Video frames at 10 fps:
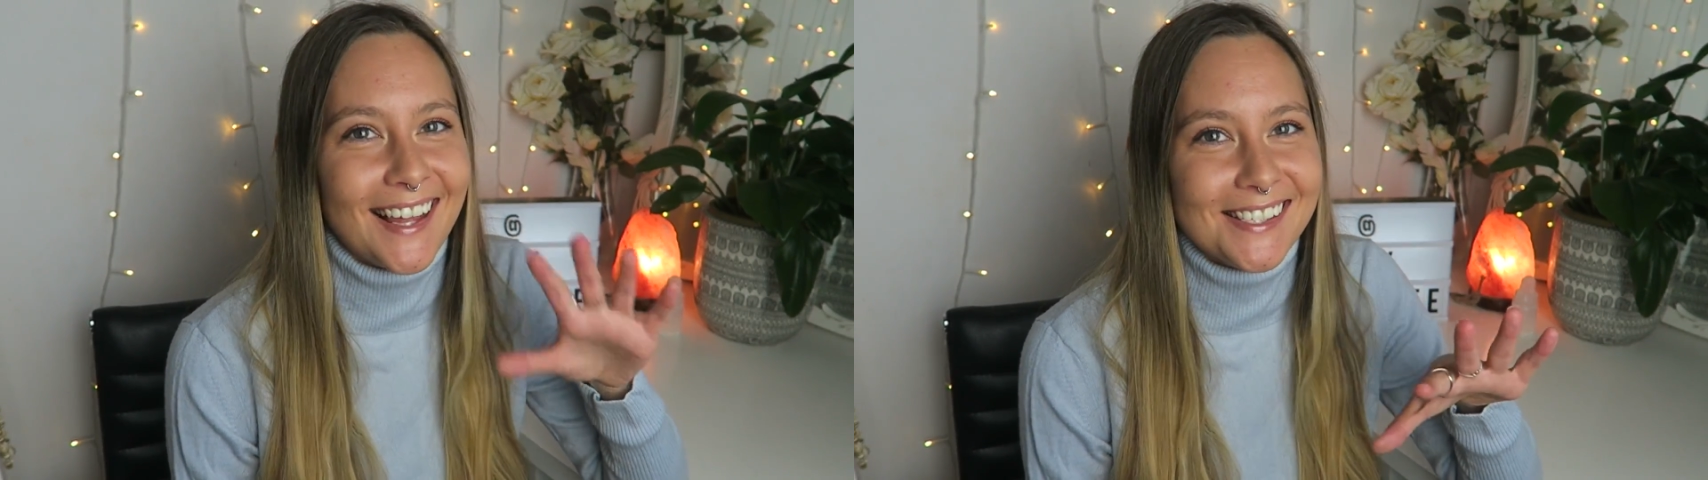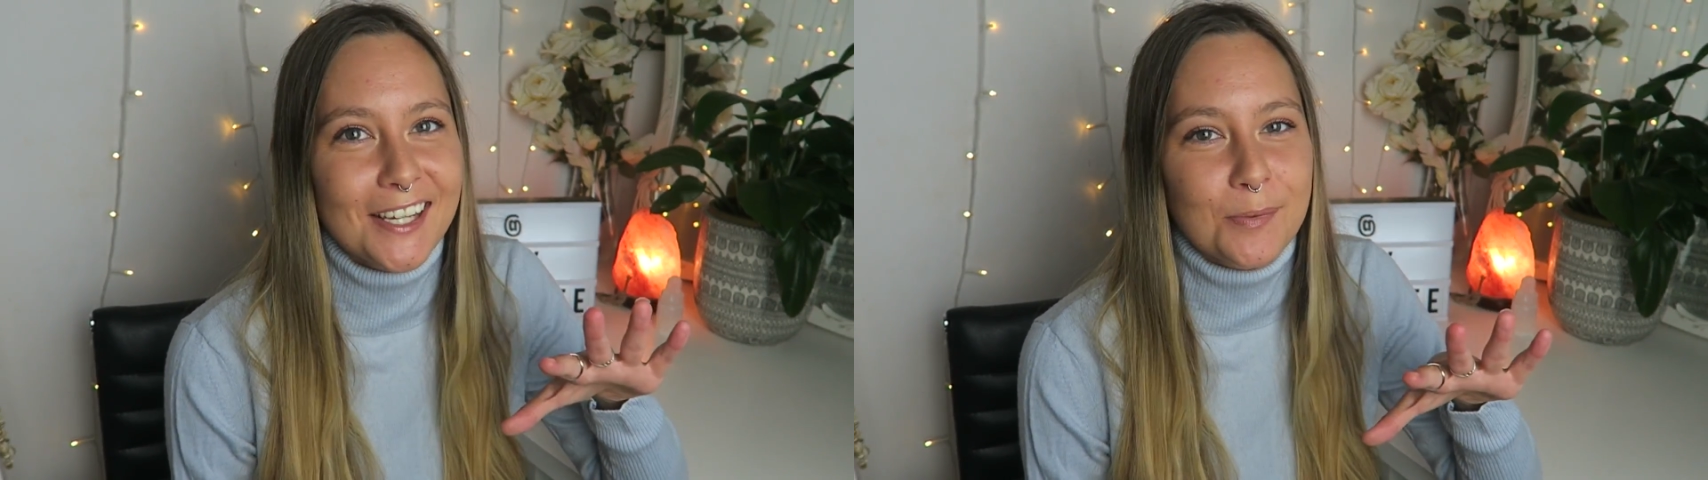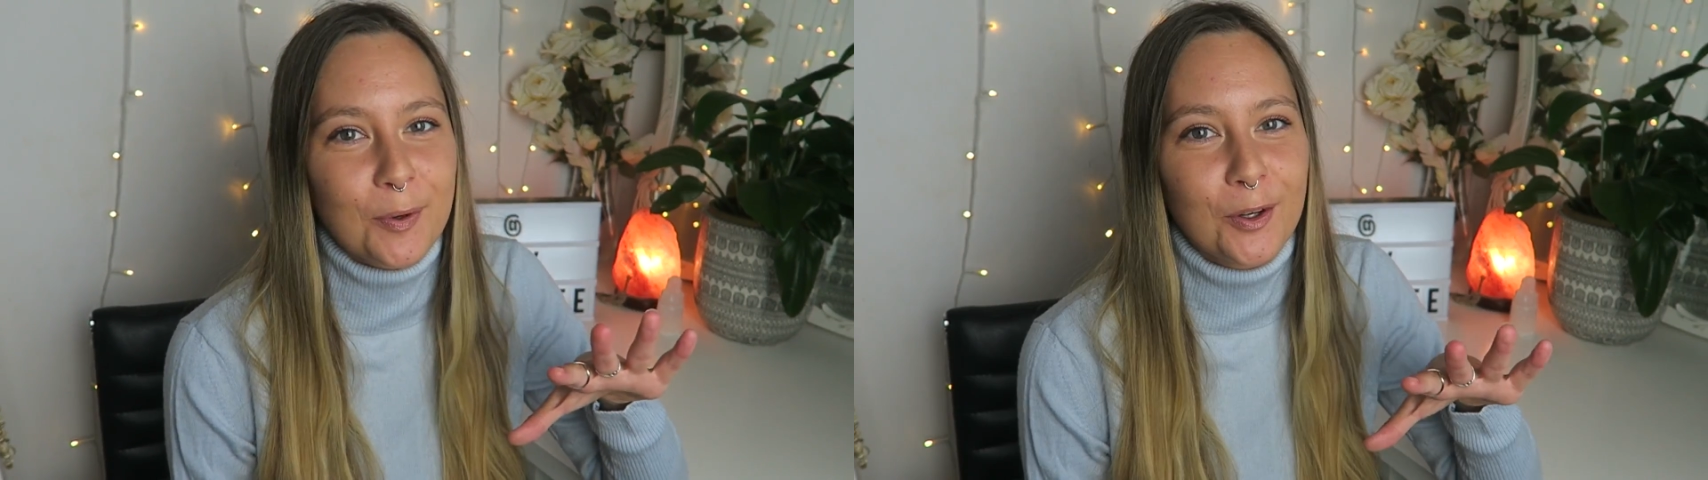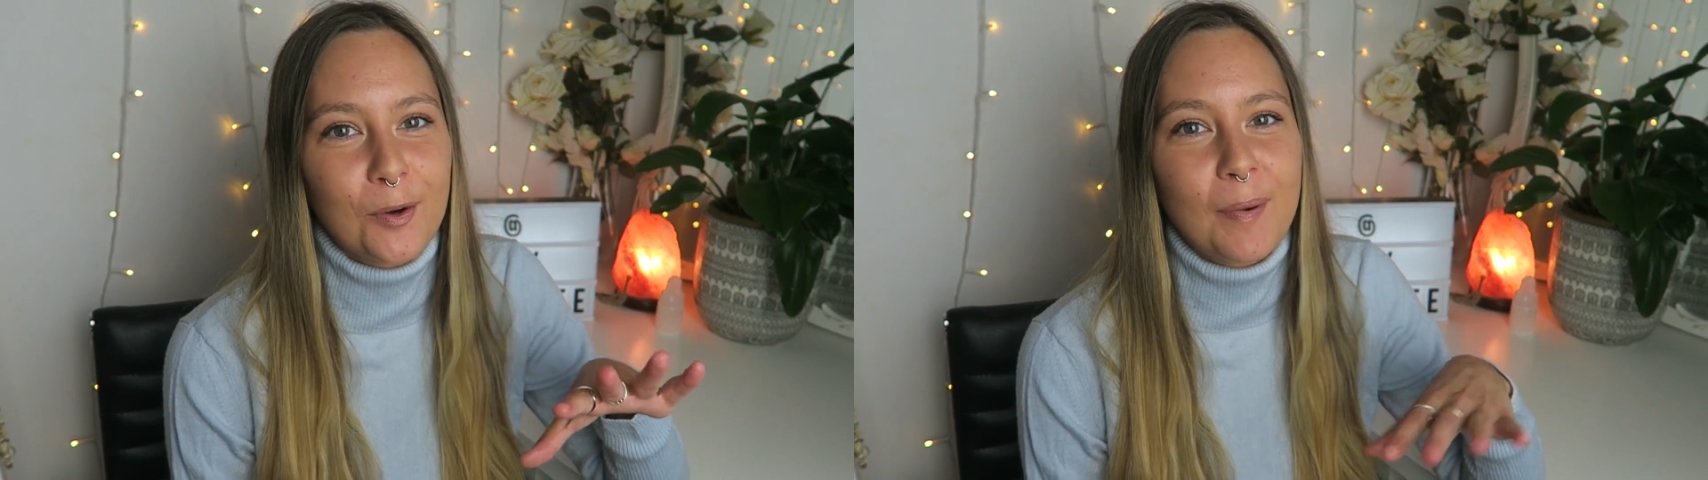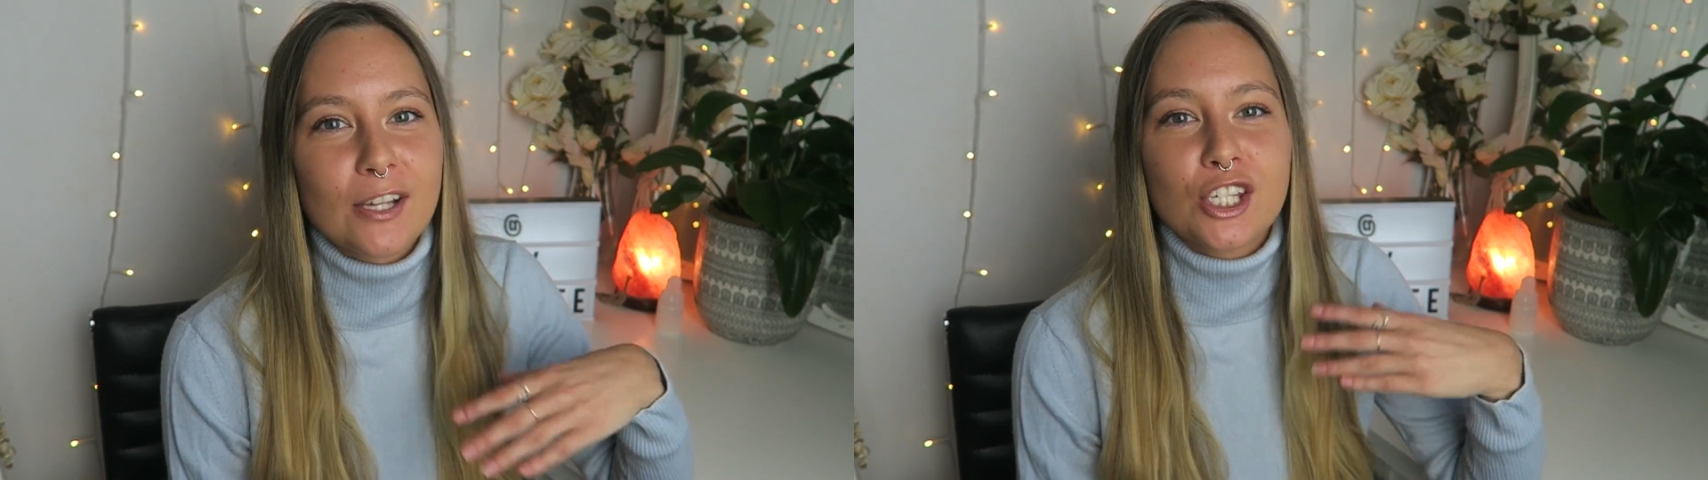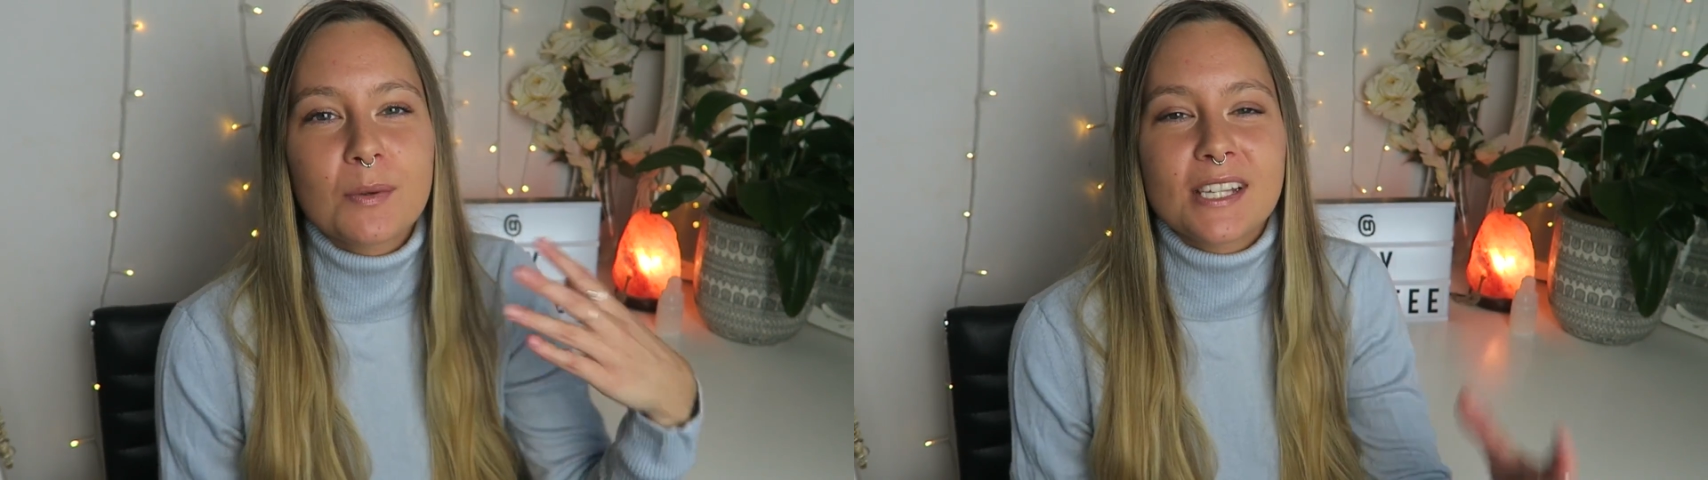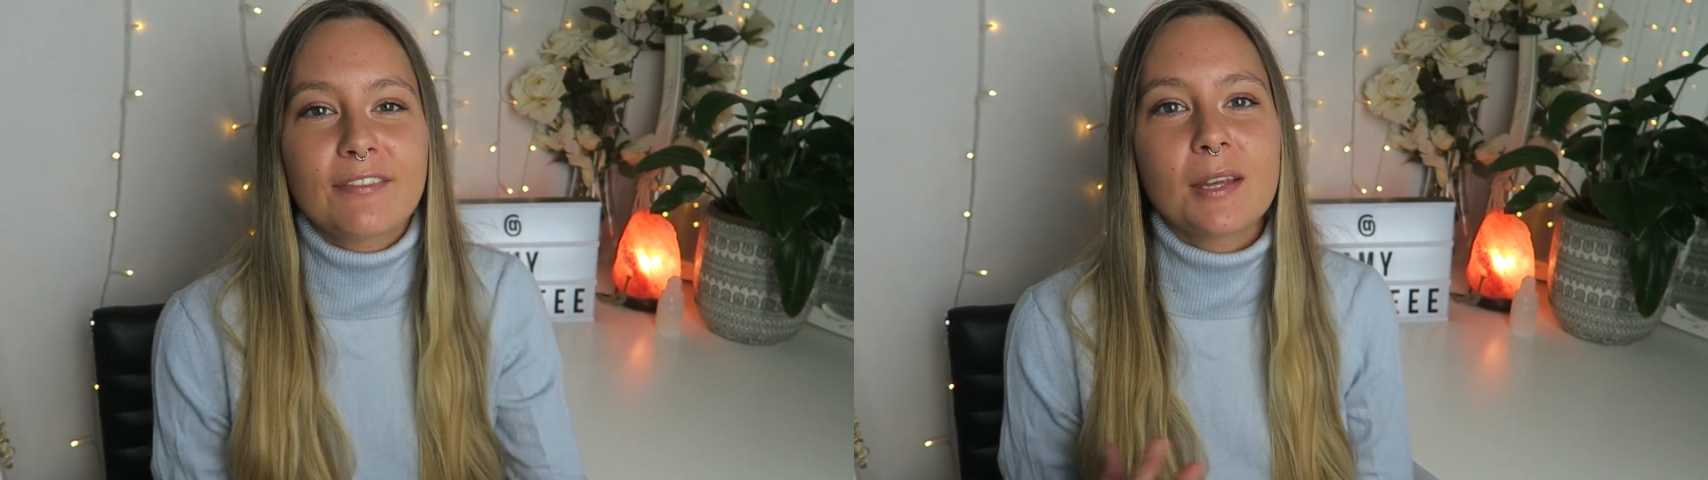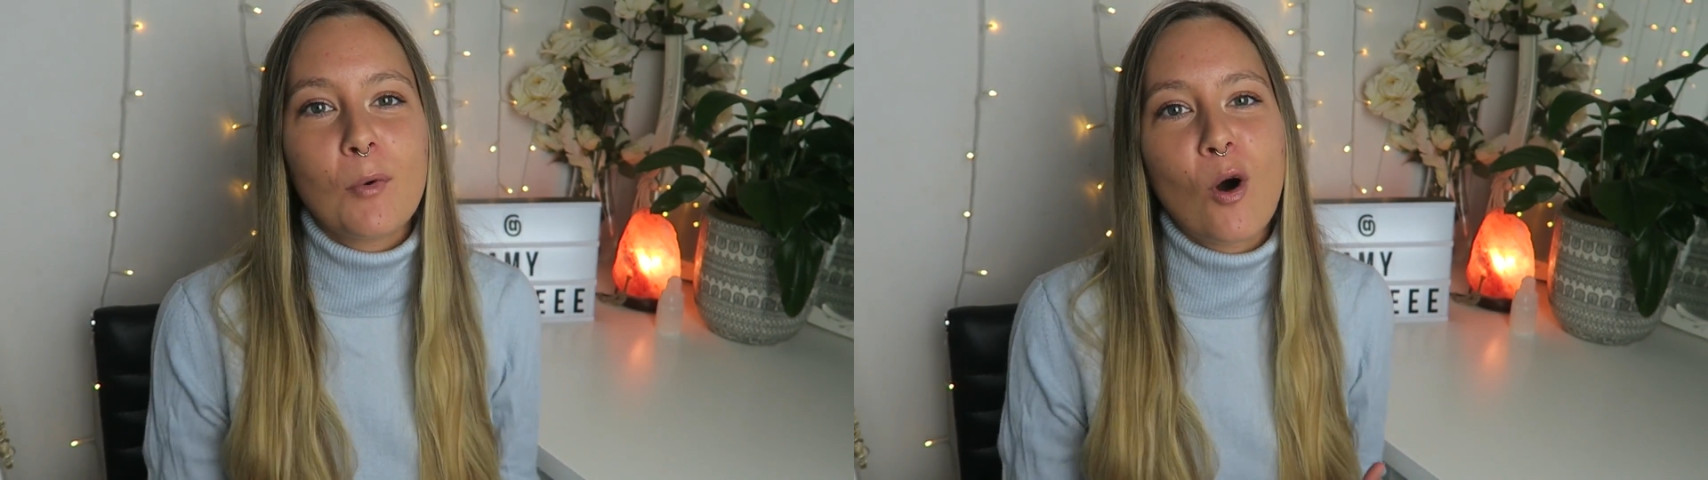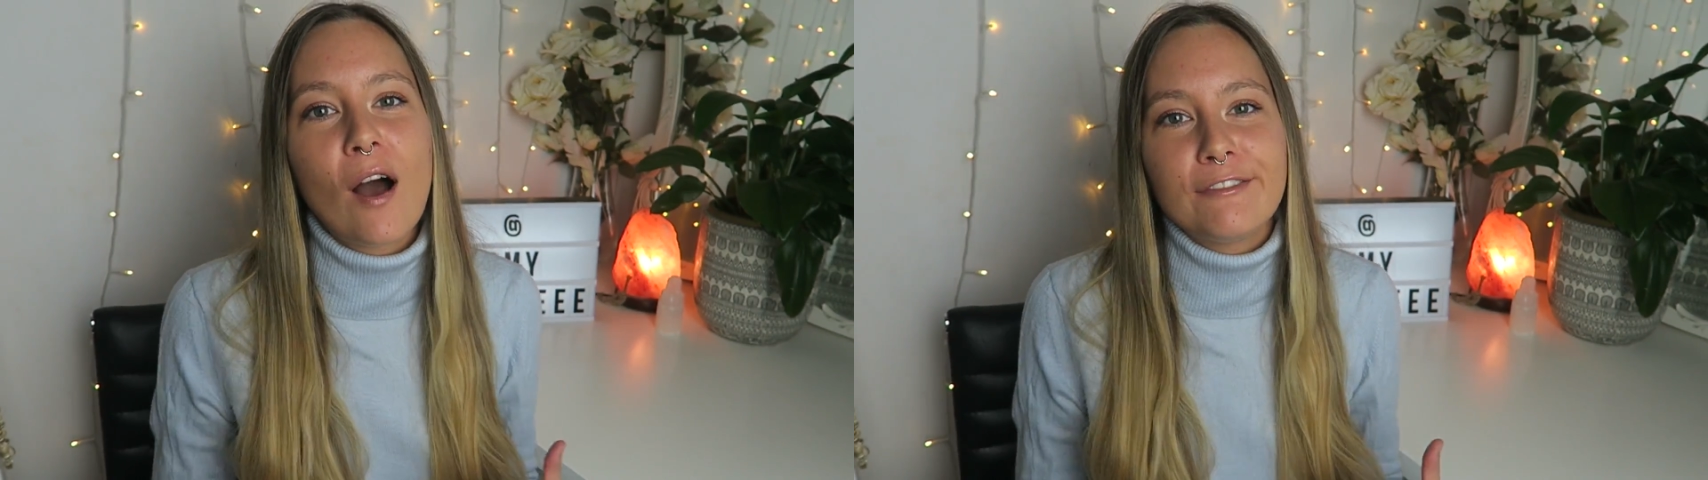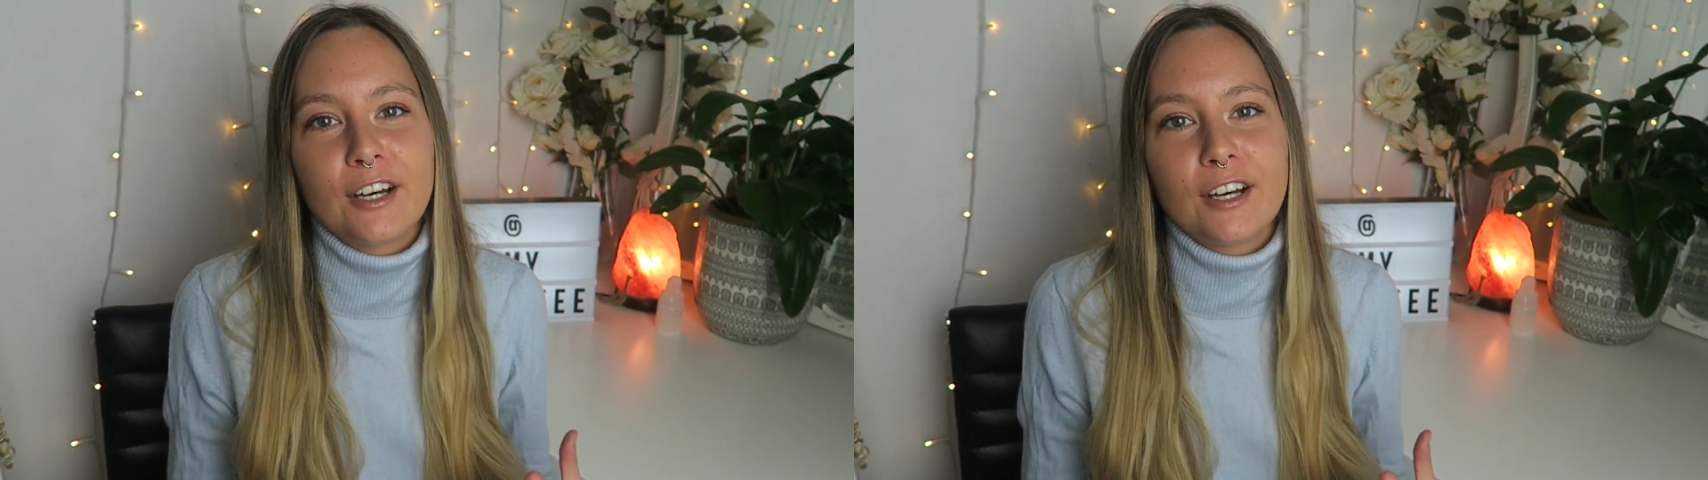That sounds brutal, but she was definitely more